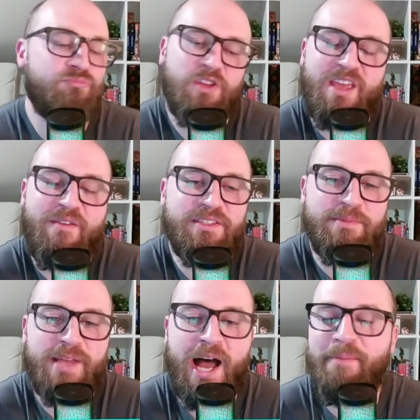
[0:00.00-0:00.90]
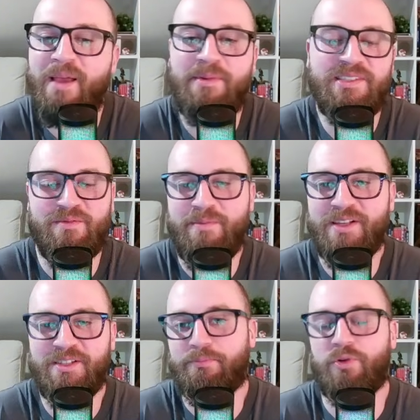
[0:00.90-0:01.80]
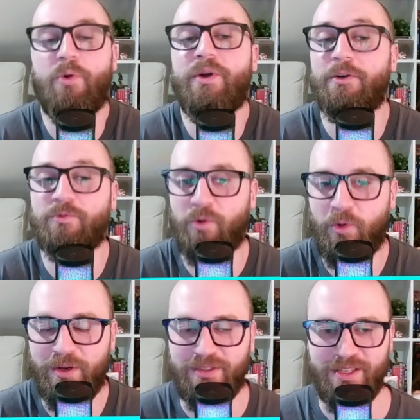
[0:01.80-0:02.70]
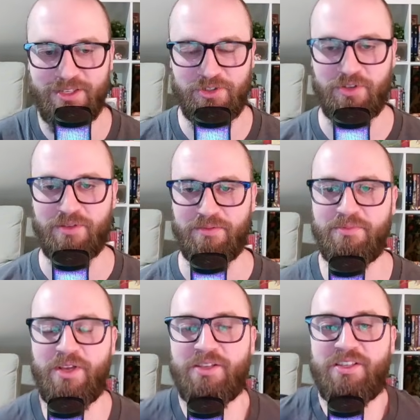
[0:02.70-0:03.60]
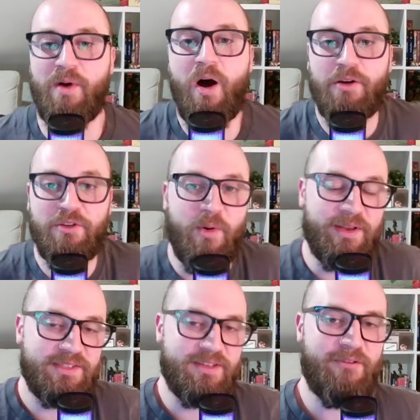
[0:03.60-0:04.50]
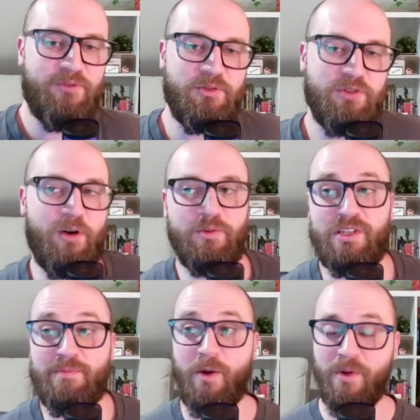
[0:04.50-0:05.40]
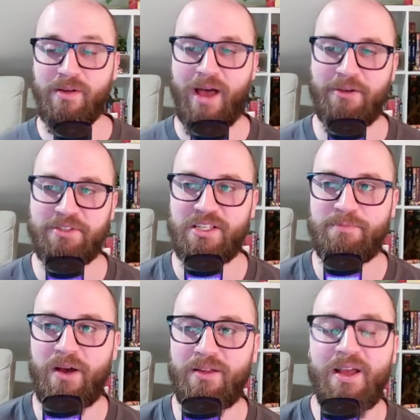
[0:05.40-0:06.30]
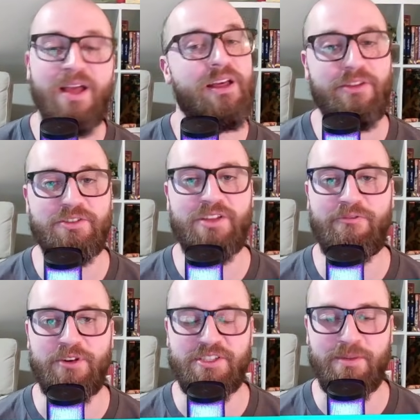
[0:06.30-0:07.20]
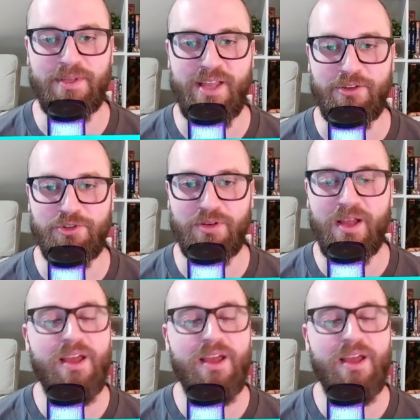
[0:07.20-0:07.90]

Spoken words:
Give it some time. Maybe someone makes a broken Aurora list or does some ongoing stuff. Those aren't really my wheelhouses, but there's definitely some potential.